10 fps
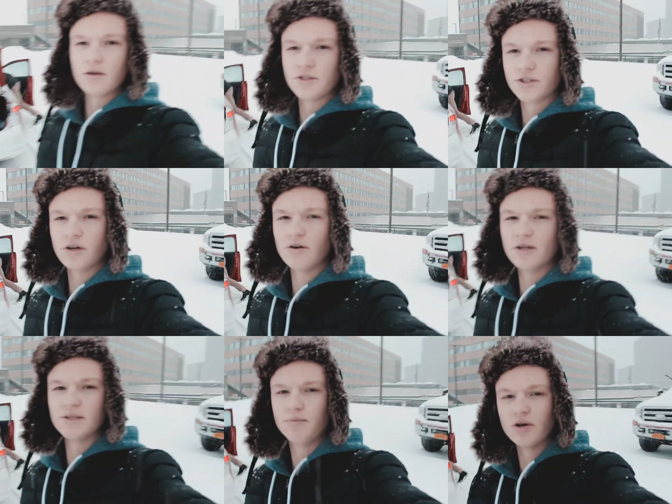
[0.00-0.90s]
So
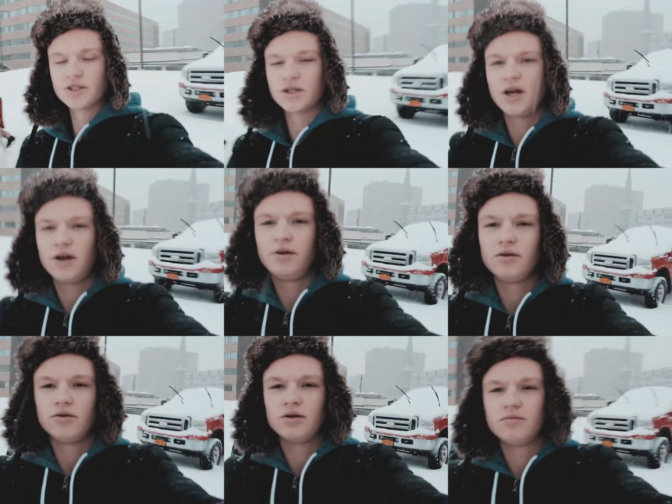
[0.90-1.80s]
as the boys are getting,
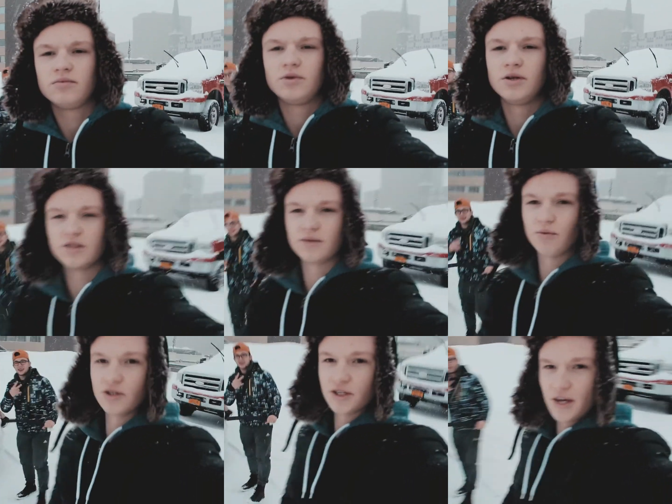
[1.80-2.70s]
as the
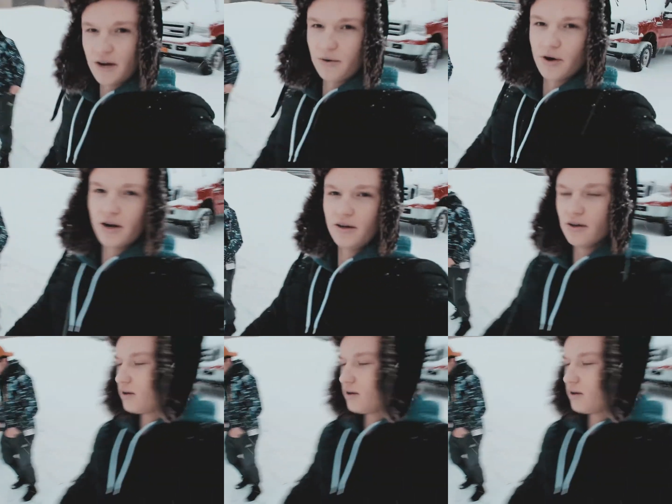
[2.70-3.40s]
boys are getting ready,